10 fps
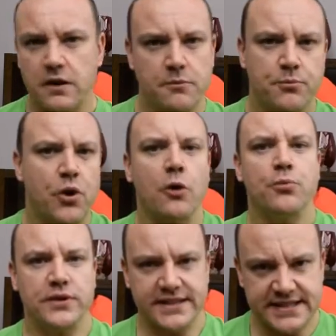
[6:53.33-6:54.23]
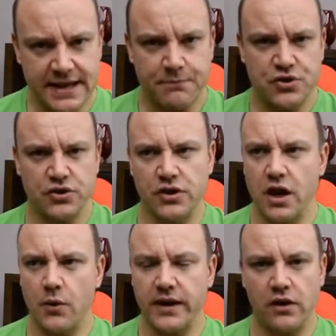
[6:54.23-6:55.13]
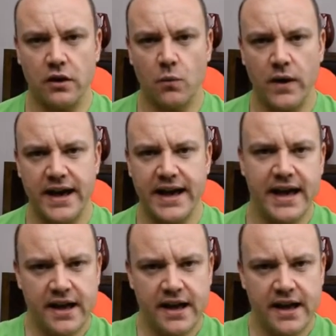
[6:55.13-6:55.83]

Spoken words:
proprioception going on where